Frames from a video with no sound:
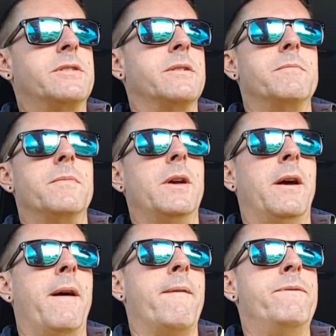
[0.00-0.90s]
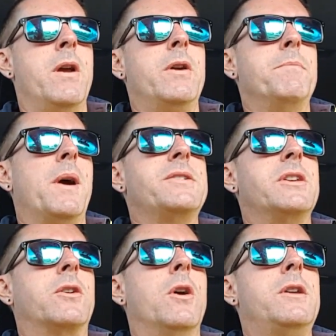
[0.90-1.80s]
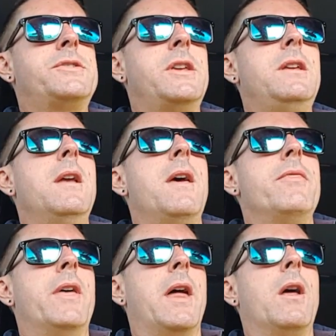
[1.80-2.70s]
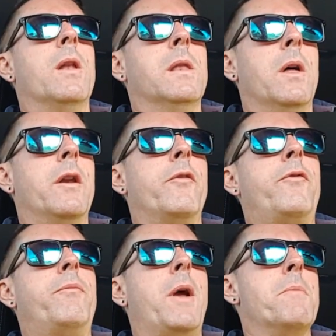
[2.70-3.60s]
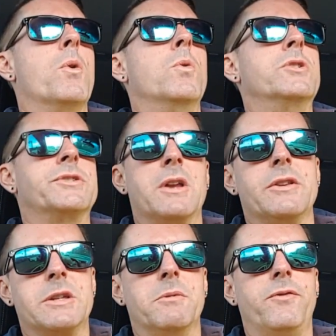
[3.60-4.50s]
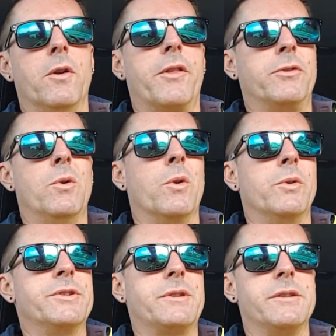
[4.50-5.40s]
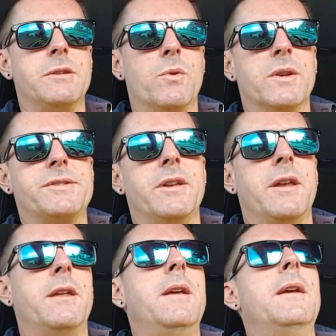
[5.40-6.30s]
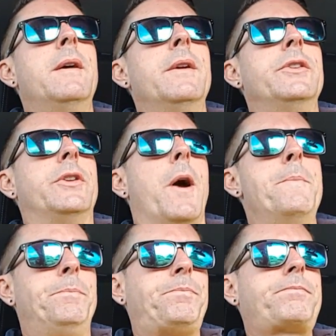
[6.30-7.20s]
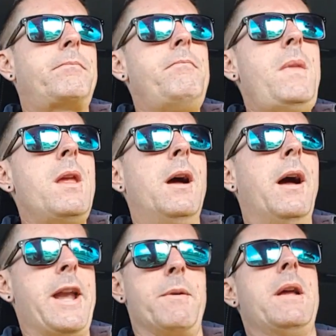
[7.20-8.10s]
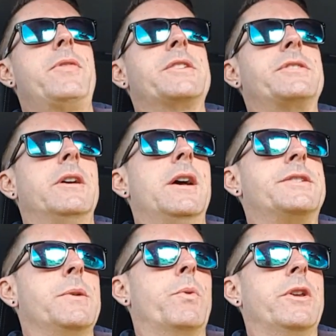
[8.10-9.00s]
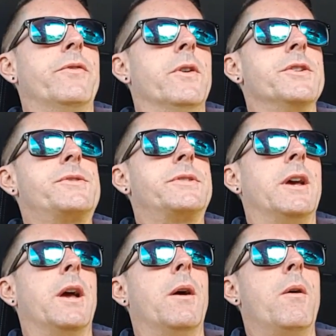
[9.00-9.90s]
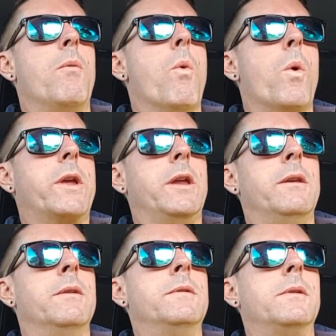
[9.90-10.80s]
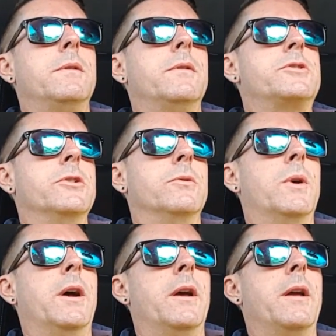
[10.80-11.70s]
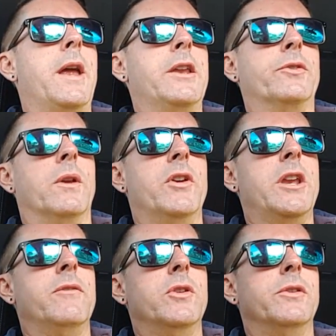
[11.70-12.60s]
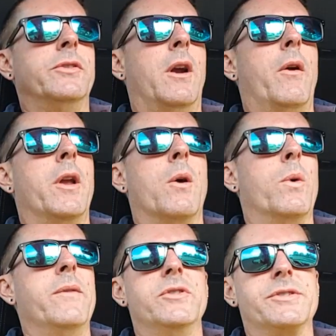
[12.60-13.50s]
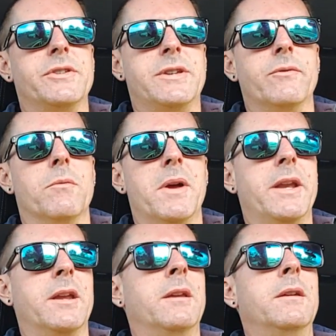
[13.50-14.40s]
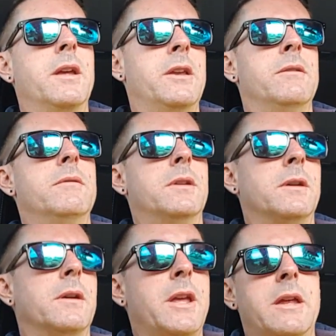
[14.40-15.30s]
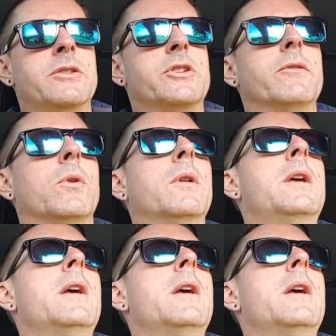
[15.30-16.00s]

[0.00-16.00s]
a very basic courtesy that a lot of people just don't seem to follow through on, or just don't seem to understand. So anyway, that's a tip when you first walk in to any sort of an interview scenario, or even just a general meeting in general.